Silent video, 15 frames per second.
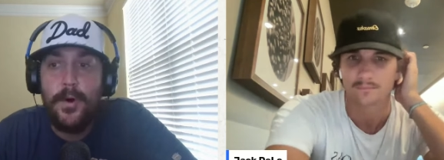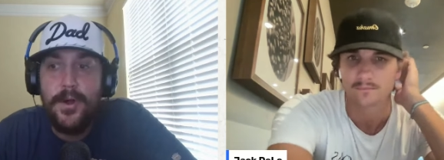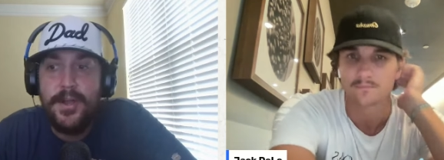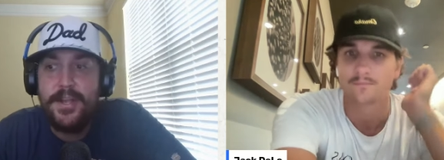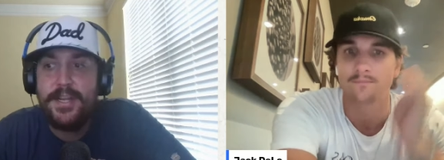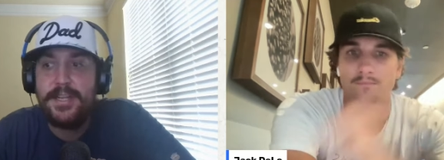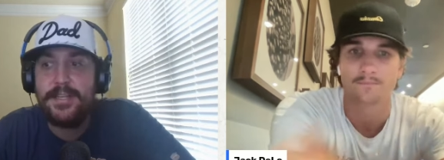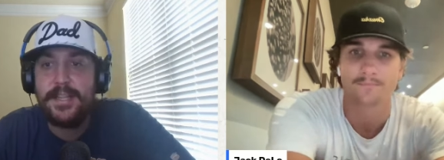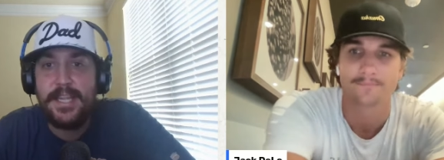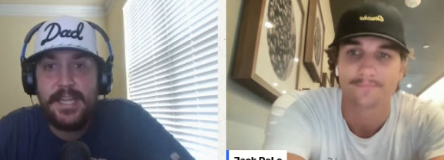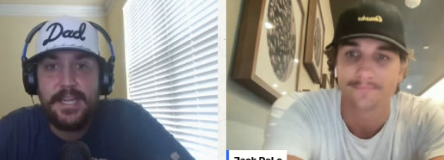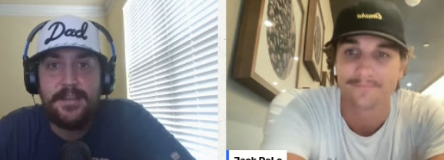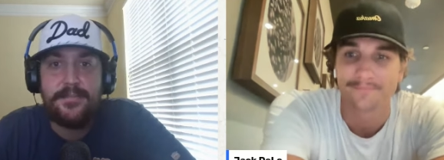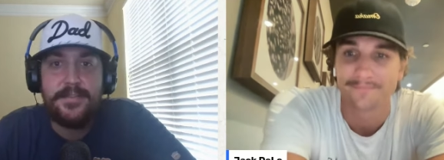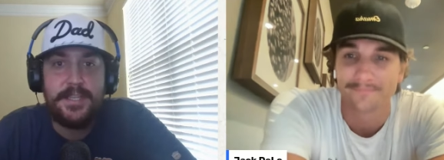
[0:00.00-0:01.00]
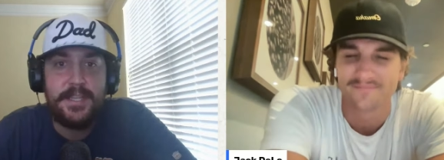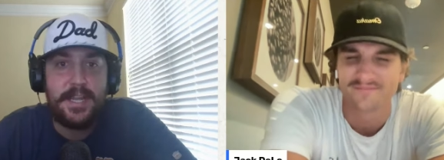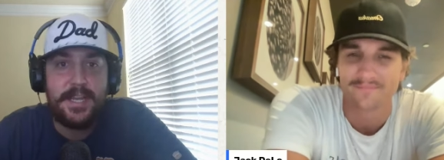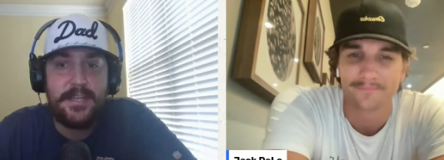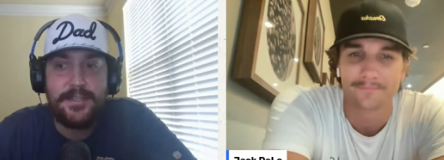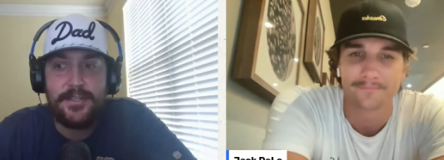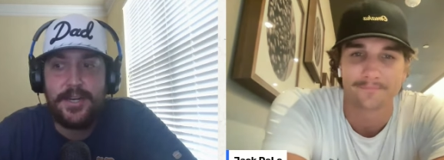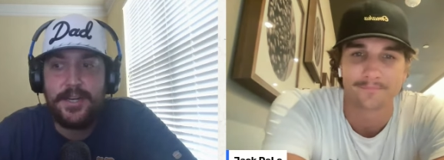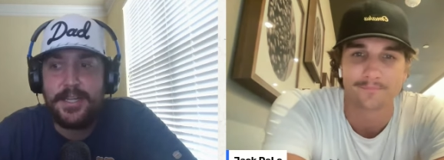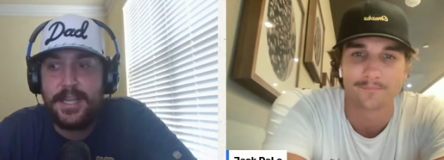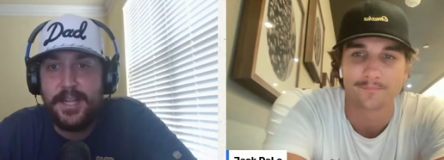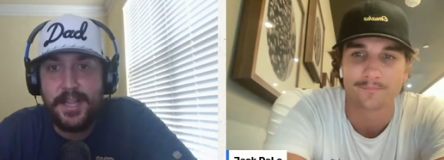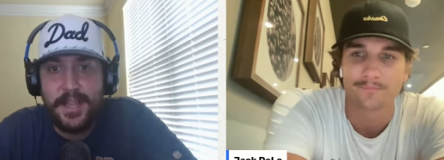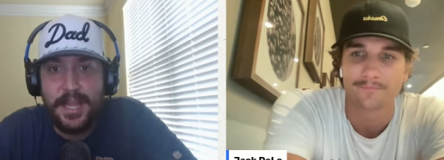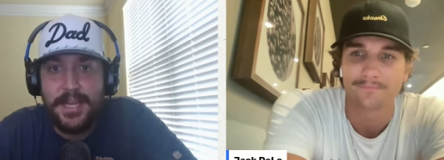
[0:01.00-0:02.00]
Speaker 1: wood and leaves and like try to
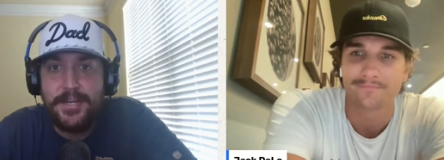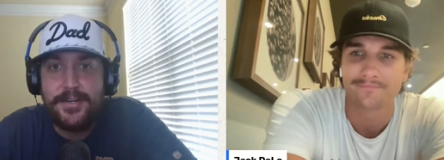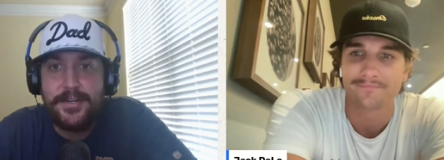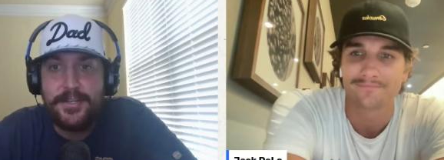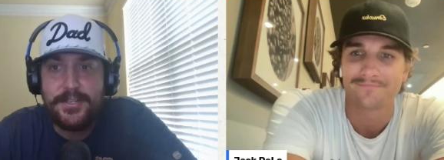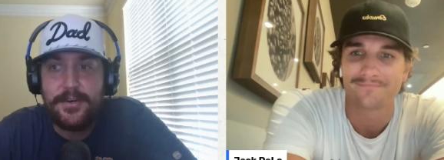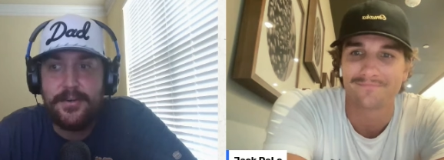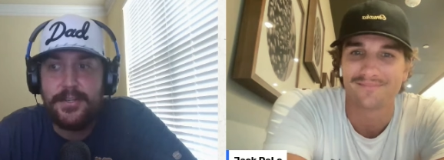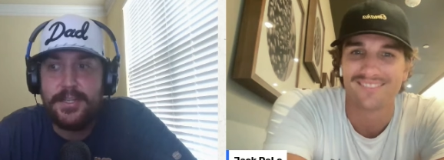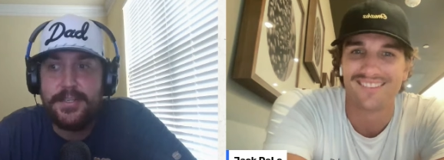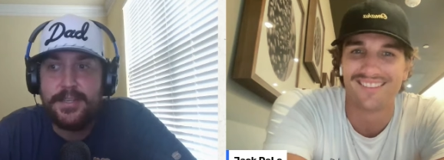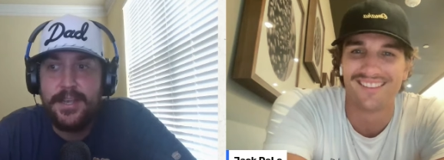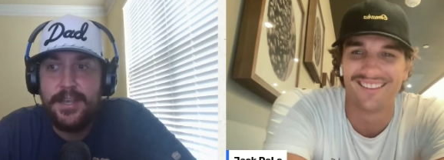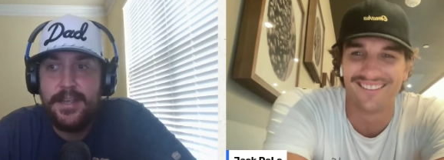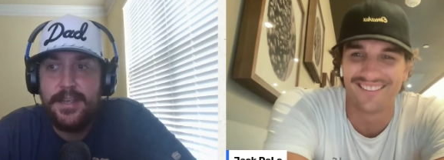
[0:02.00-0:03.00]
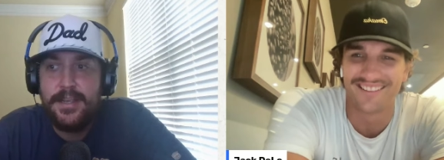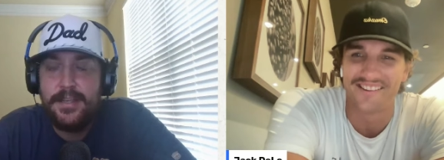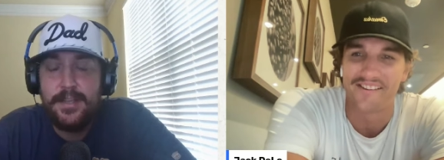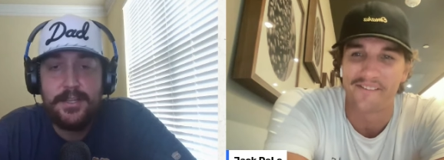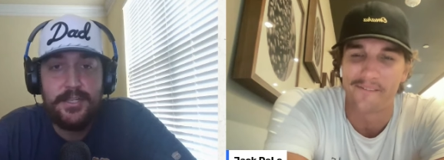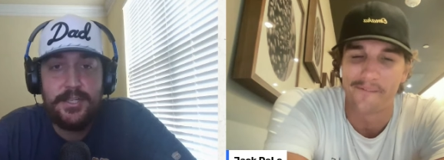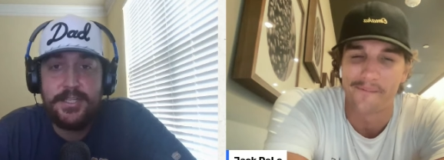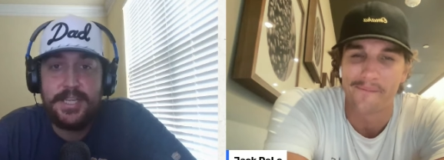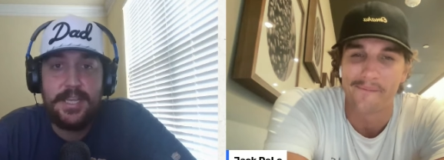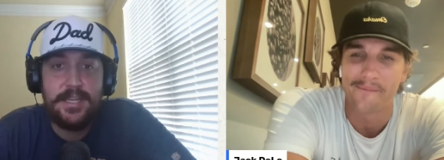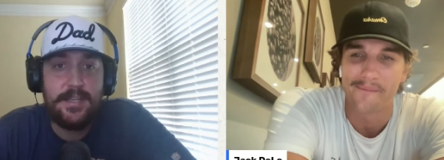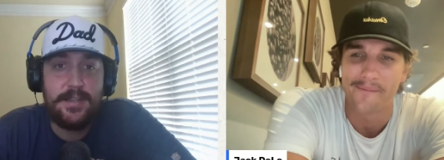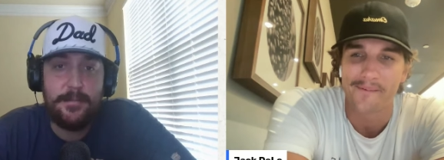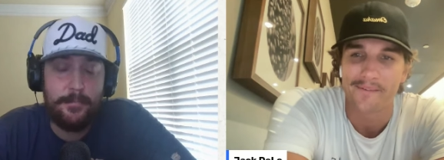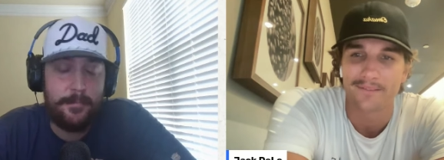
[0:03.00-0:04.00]
get a lighter to start this, let's just
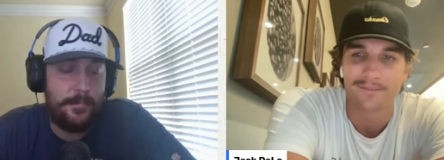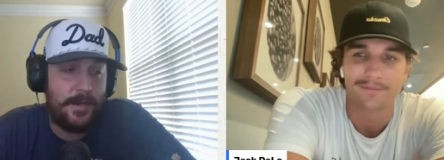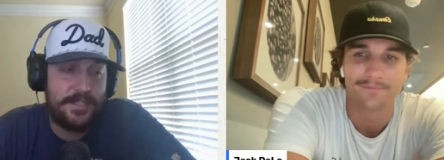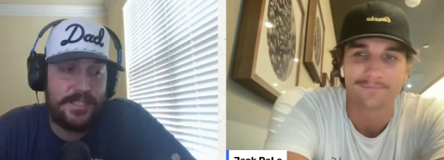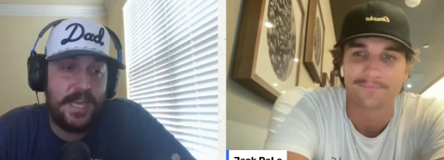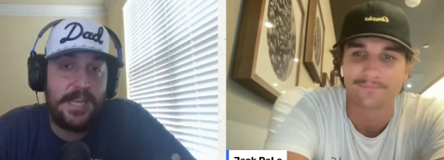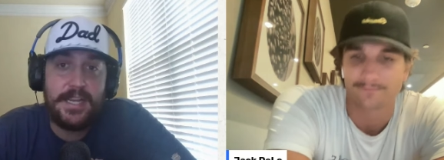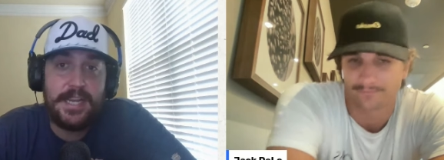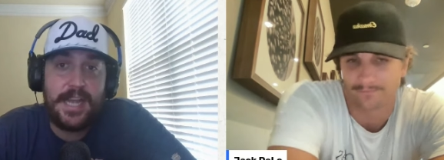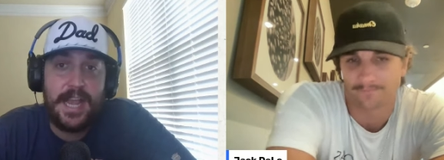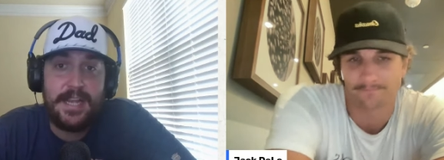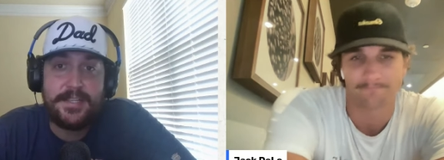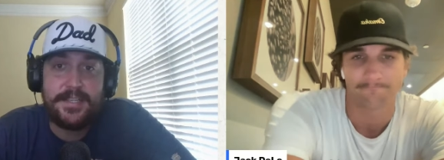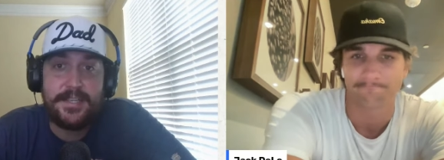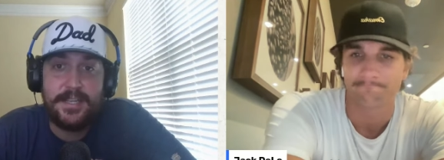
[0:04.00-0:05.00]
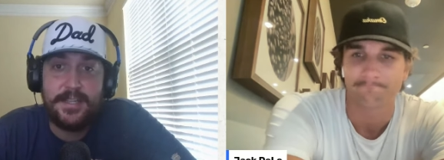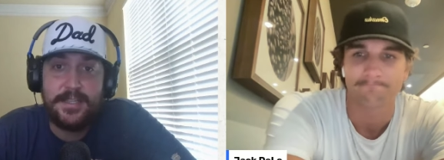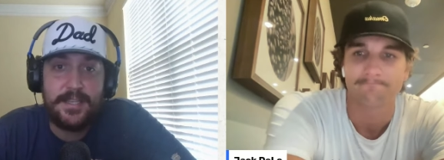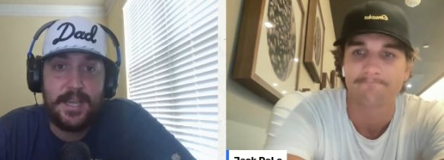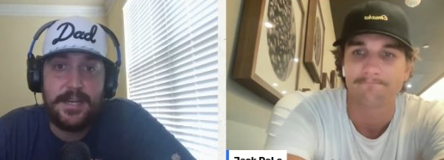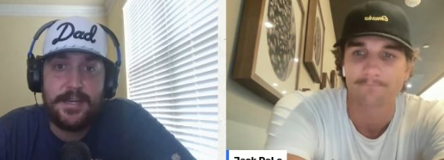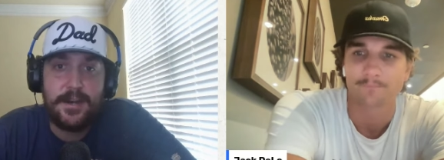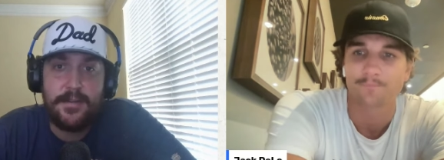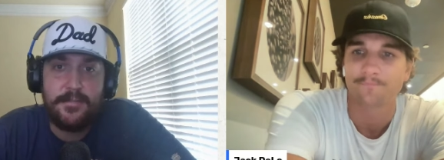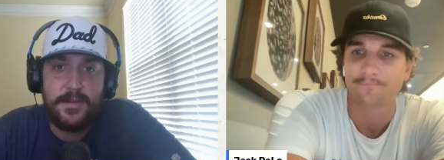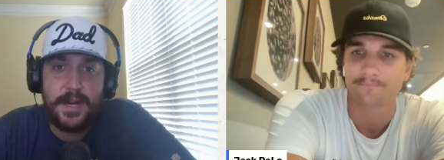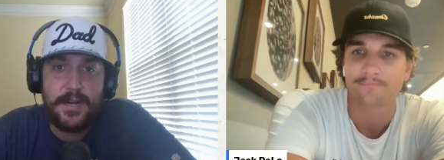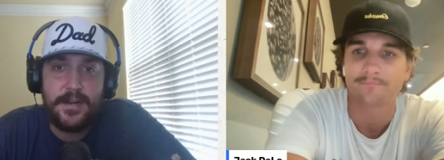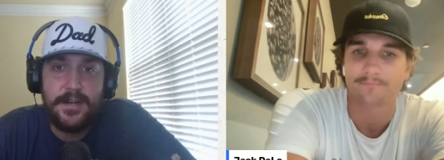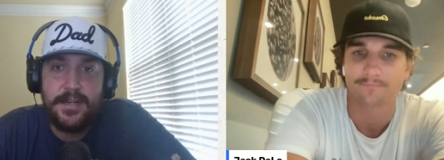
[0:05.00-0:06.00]
get the, a tank of gasoline. Let's light it on
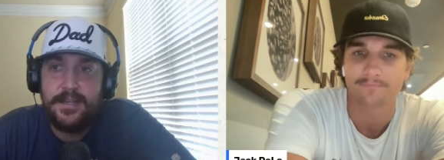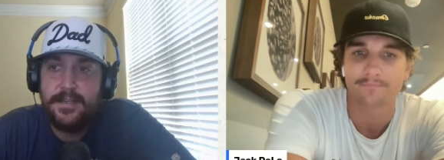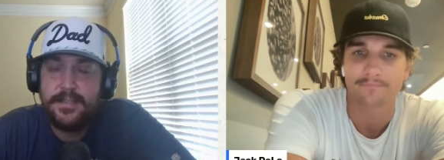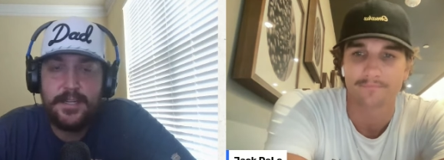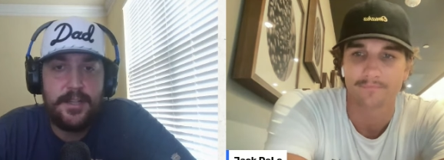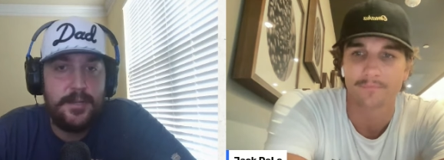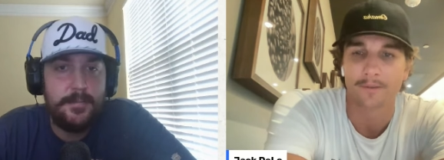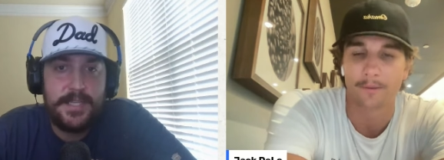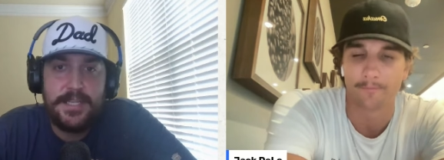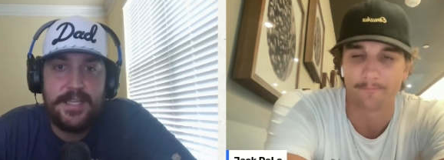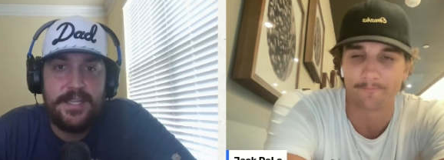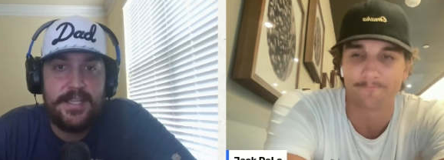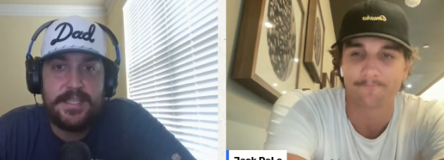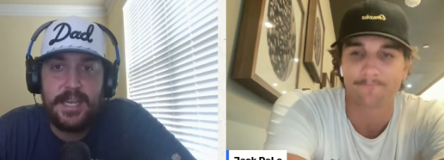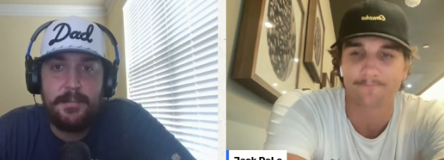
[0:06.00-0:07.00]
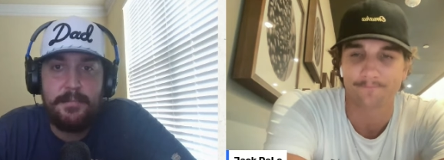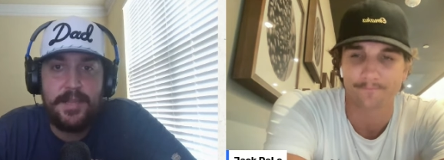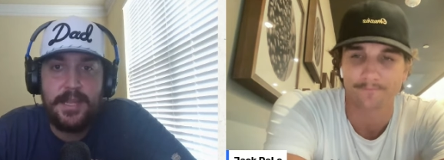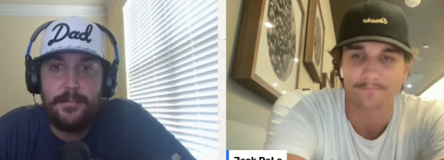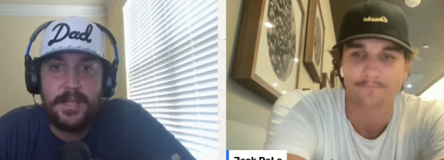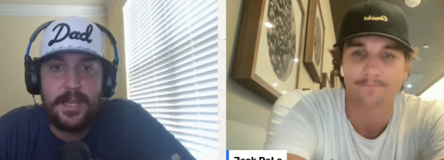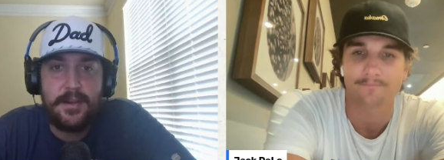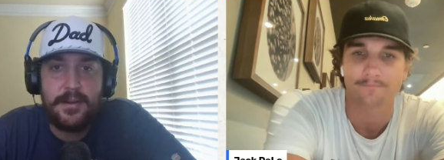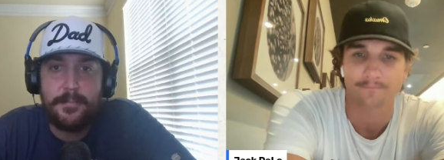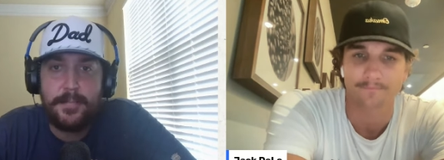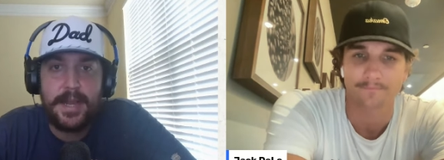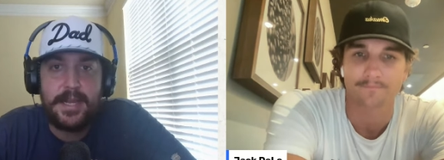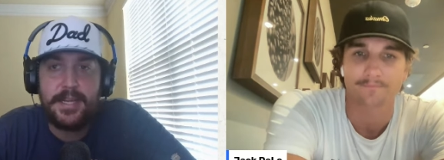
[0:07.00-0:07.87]
fire. Clemson did the same thing with Erik